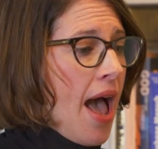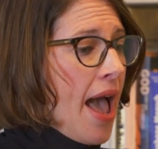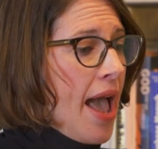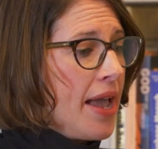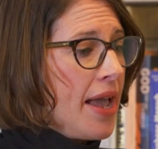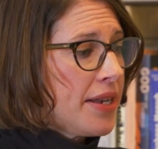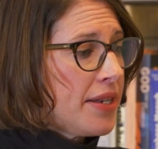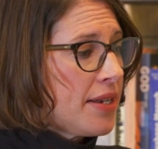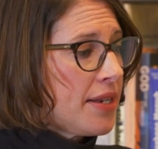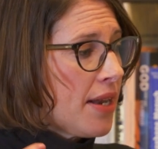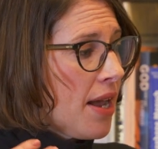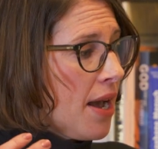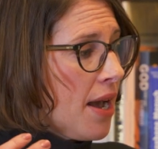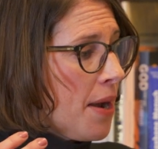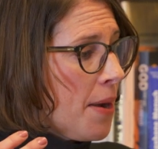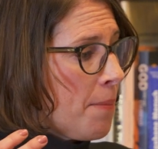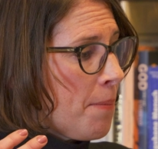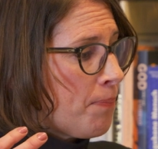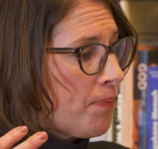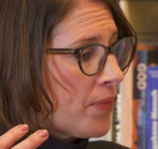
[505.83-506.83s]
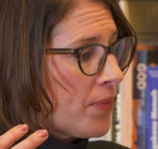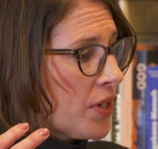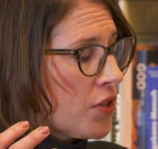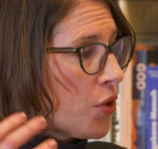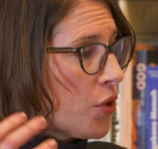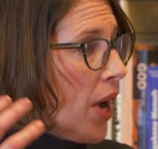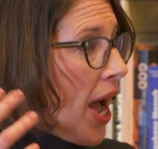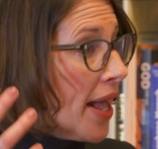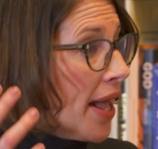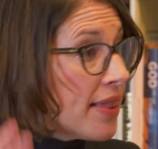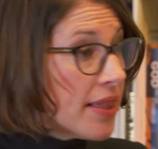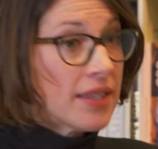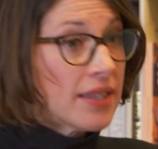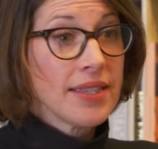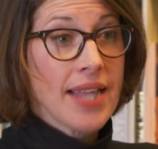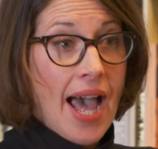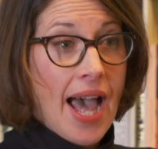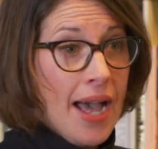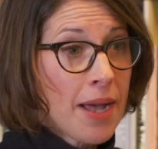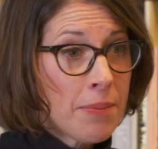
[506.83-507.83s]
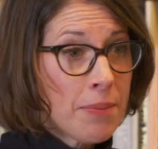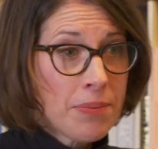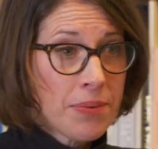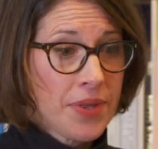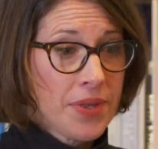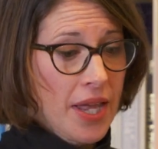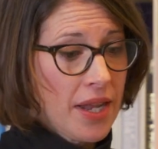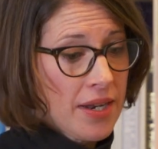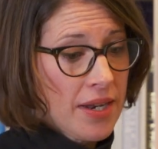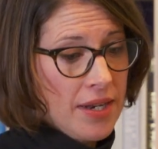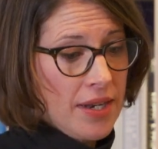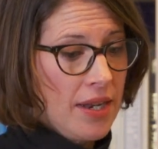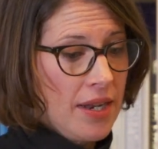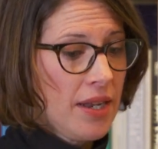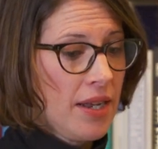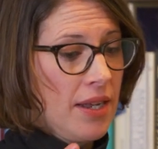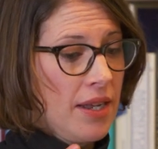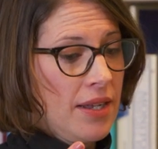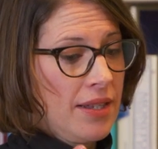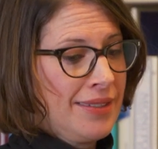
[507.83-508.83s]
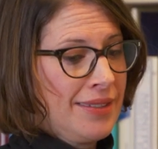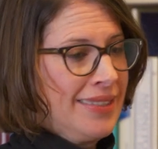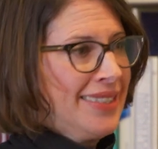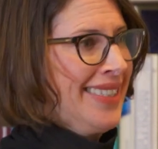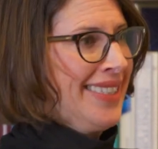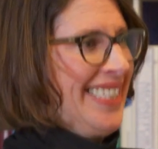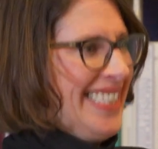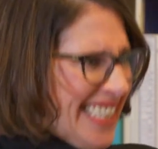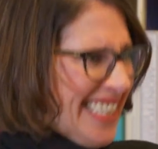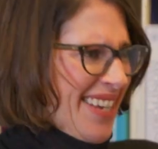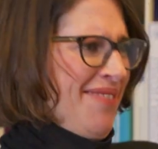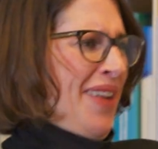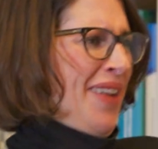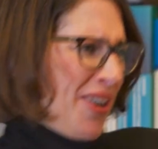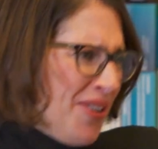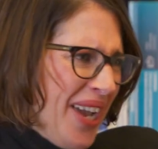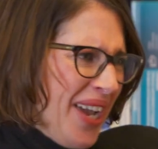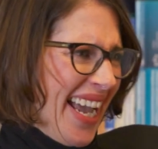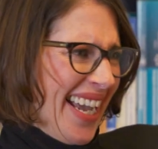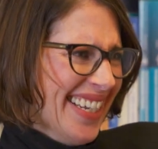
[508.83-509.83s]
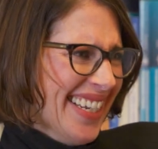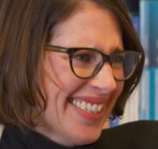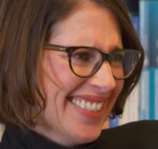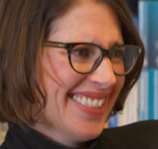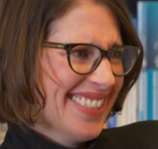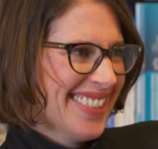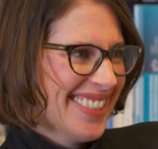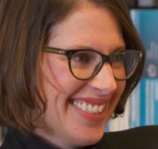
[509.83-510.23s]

And um, so at the lab, then, uh, am I okay?